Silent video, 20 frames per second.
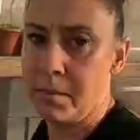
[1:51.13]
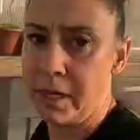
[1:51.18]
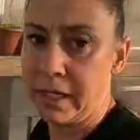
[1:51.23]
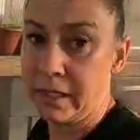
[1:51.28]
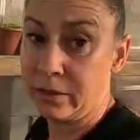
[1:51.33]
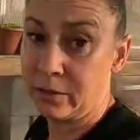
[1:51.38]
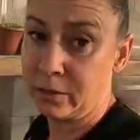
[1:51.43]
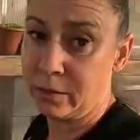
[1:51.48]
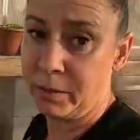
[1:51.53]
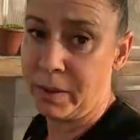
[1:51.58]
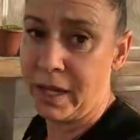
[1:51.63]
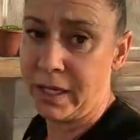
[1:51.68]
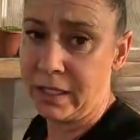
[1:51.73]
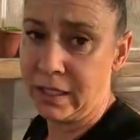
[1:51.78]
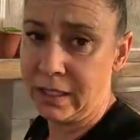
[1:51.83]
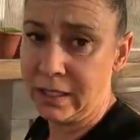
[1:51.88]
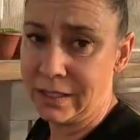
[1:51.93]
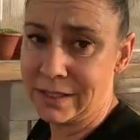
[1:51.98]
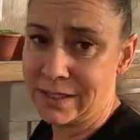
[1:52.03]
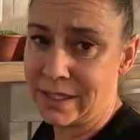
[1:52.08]
my little
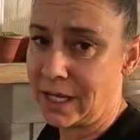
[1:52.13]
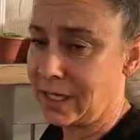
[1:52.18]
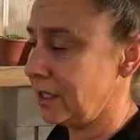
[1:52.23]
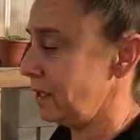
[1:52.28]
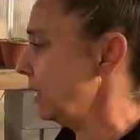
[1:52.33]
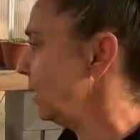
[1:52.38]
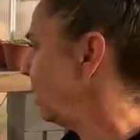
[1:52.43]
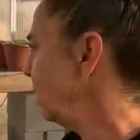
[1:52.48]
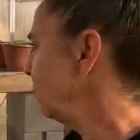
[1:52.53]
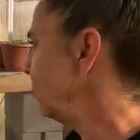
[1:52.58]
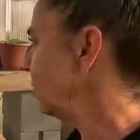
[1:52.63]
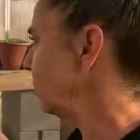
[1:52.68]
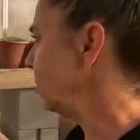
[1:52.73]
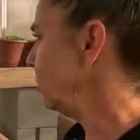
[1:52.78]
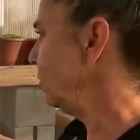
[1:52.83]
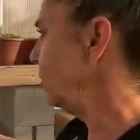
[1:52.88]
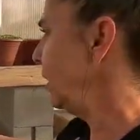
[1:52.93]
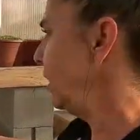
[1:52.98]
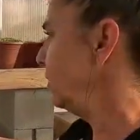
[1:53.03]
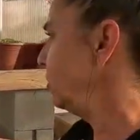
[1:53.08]
buddy is not going to come
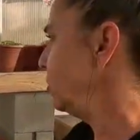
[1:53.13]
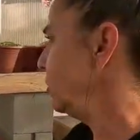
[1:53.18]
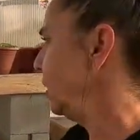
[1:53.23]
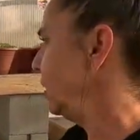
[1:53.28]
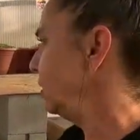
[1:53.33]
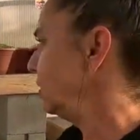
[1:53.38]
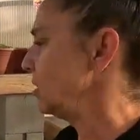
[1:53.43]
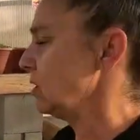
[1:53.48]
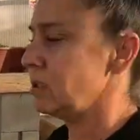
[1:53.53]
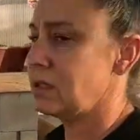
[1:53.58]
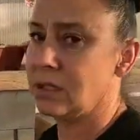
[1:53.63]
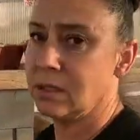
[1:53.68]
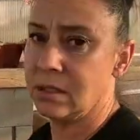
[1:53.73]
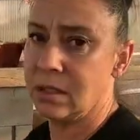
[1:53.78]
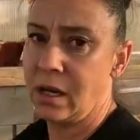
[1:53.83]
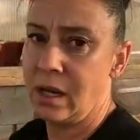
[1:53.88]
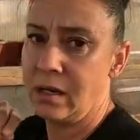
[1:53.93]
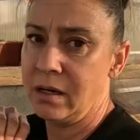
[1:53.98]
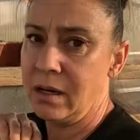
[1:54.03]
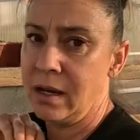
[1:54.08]
through and just
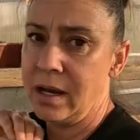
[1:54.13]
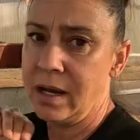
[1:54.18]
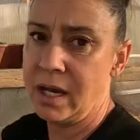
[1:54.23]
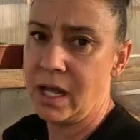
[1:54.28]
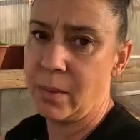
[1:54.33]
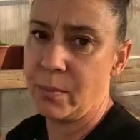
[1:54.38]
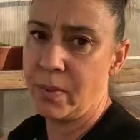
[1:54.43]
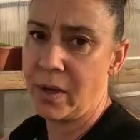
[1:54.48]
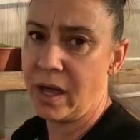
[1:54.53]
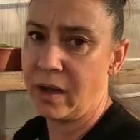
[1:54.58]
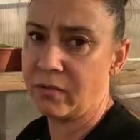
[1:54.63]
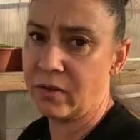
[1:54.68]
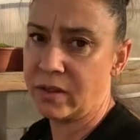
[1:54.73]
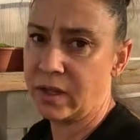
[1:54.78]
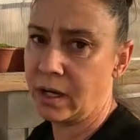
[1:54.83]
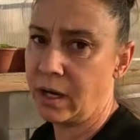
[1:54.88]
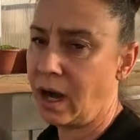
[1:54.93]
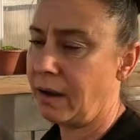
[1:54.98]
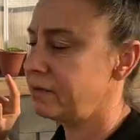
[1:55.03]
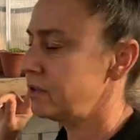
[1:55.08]
nip
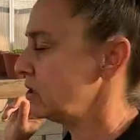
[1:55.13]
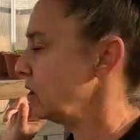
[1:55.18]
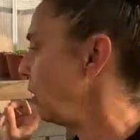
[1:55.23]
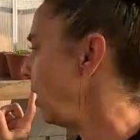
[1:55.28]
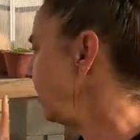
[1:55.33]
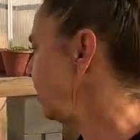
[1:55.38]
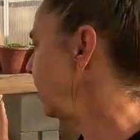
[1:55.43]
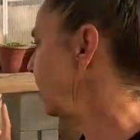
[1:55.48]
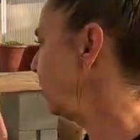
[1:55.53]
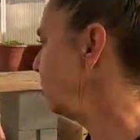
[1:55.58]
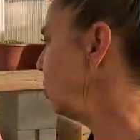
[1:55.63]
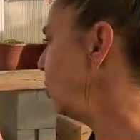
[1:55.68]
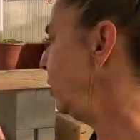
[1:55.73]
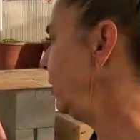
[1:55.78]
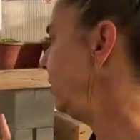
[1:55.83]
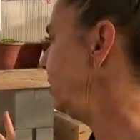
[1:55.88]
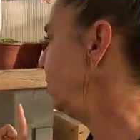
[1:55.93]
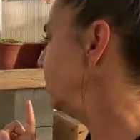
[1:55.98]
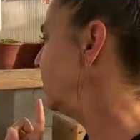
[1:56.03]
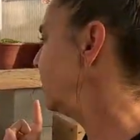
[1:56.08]
everything off. So I think I'm
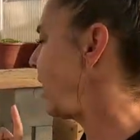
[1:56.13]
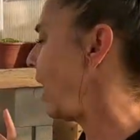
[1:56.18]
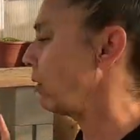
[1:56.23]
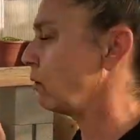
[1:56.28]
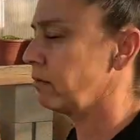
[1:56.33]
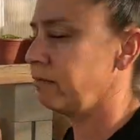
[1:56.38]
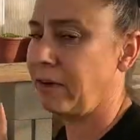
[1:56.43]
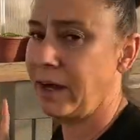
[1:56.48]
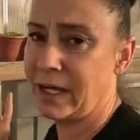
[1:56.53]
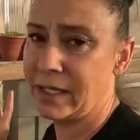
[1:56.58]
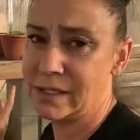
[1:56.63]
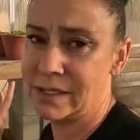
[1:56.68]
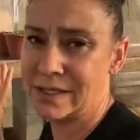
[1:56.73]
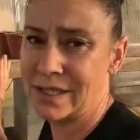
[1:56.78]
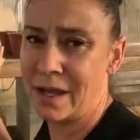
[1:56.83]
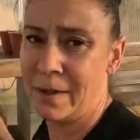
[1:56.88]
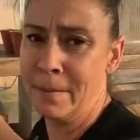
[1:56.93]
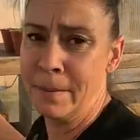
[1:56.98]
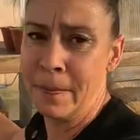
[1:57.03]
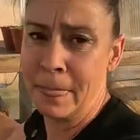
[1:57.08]
going to sacrifice
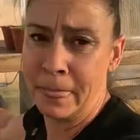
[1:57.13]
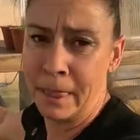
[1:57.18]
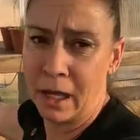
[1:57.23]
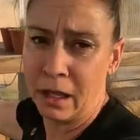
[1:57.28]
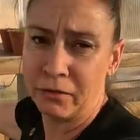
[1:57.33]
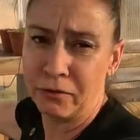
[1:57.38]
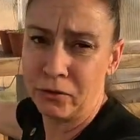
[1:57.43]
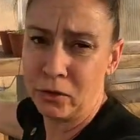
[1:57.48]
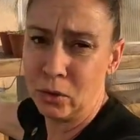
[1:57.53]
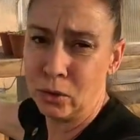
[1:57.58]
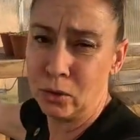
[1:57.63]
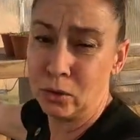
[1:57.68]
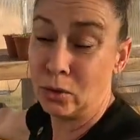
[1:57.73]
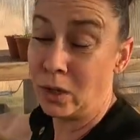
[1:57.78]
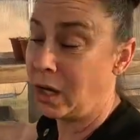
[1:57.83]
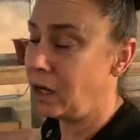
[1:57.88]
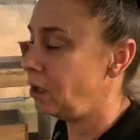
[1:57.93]
a few